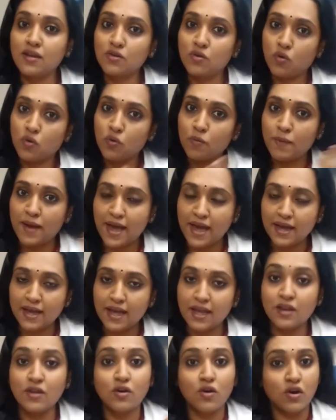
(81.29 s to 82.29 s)
go back
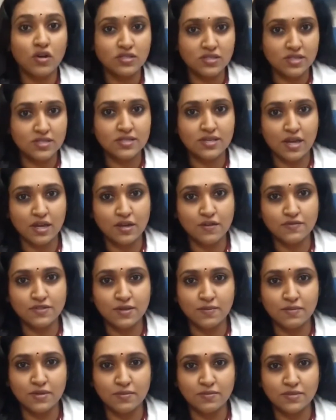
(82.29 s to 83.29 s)
and cause this kind of
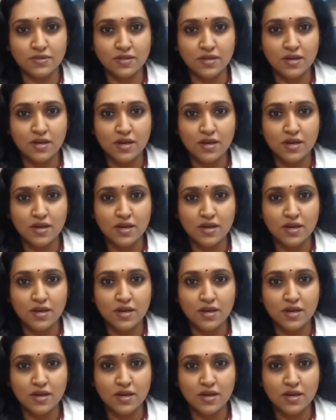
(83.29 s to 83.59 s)
symptoms.